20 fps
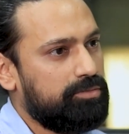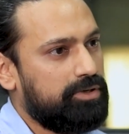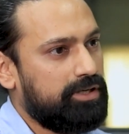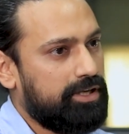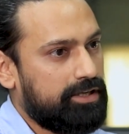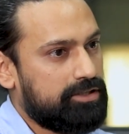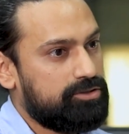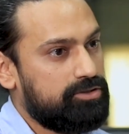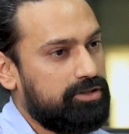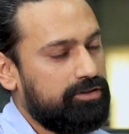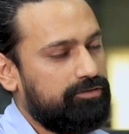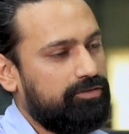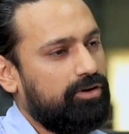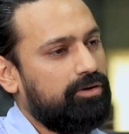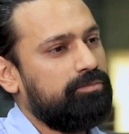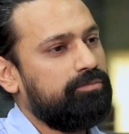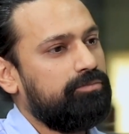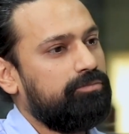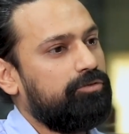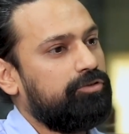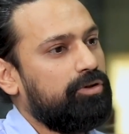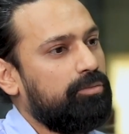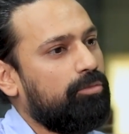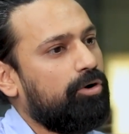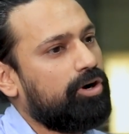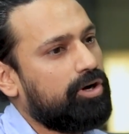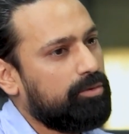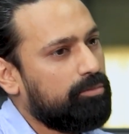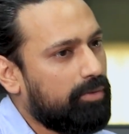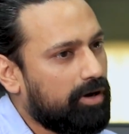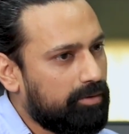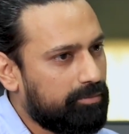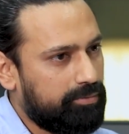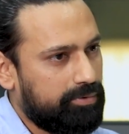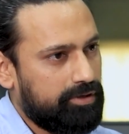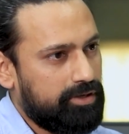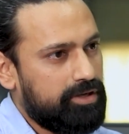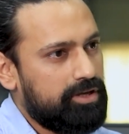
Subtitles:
but actually from the bottom up.